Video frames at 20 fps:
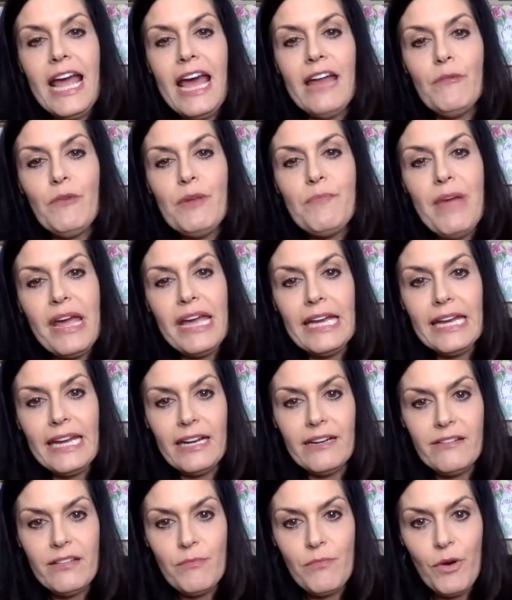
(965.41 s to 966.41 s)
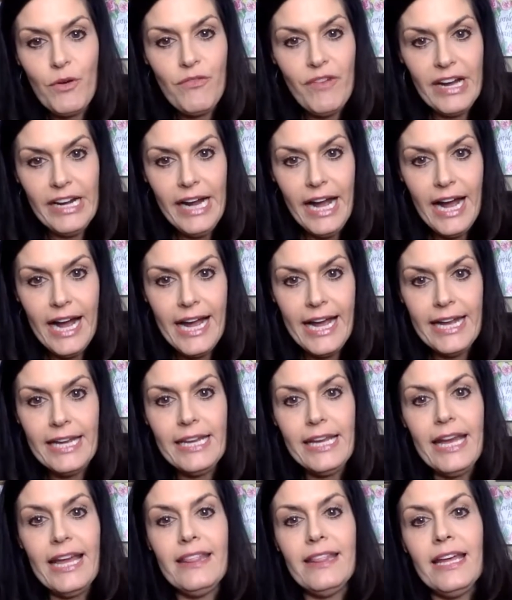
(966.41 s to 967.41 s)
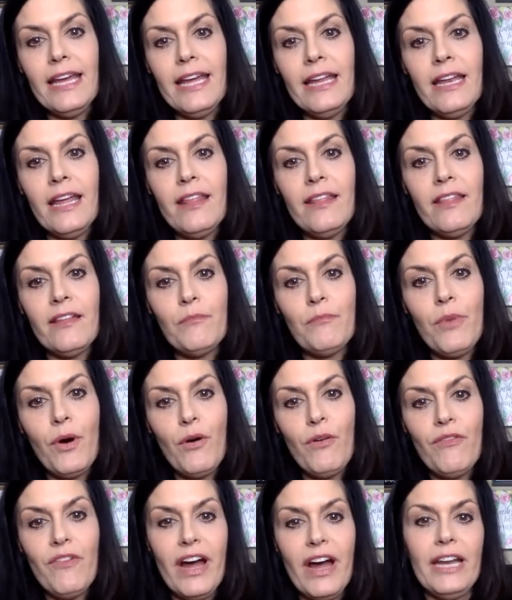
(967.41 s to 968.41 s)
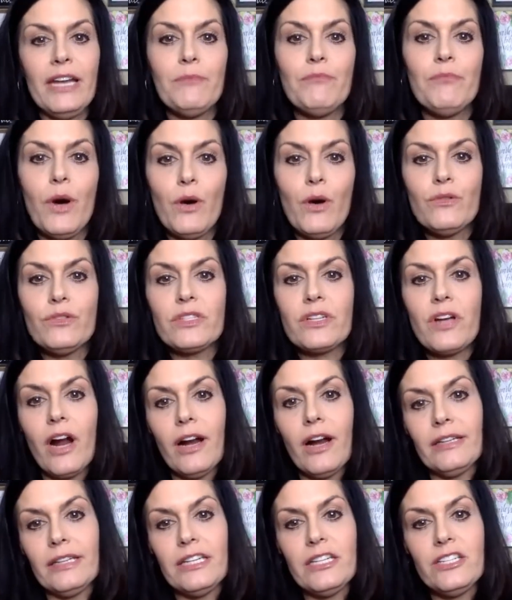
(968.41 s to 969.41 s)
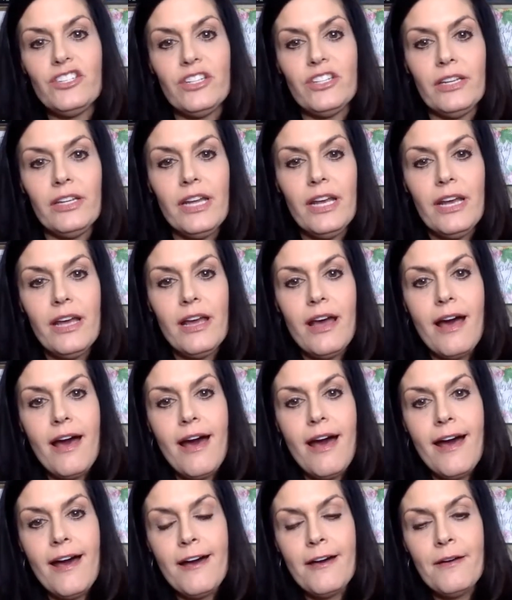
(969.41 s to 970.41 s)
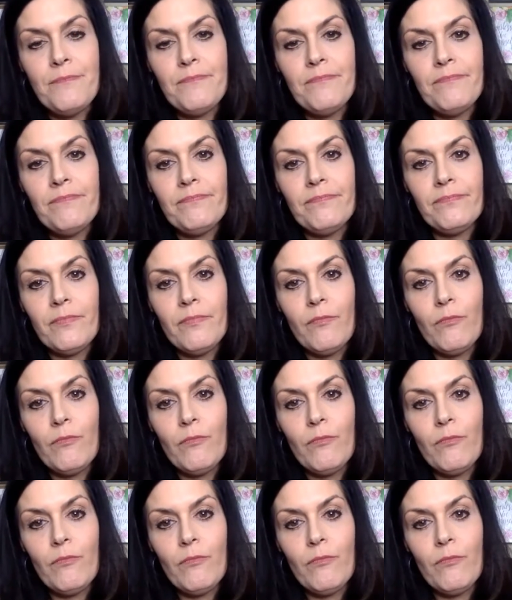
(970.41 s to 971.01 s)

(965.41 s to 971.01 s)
And we make it out of the bovine hide and then the bovine bones cartilage and um,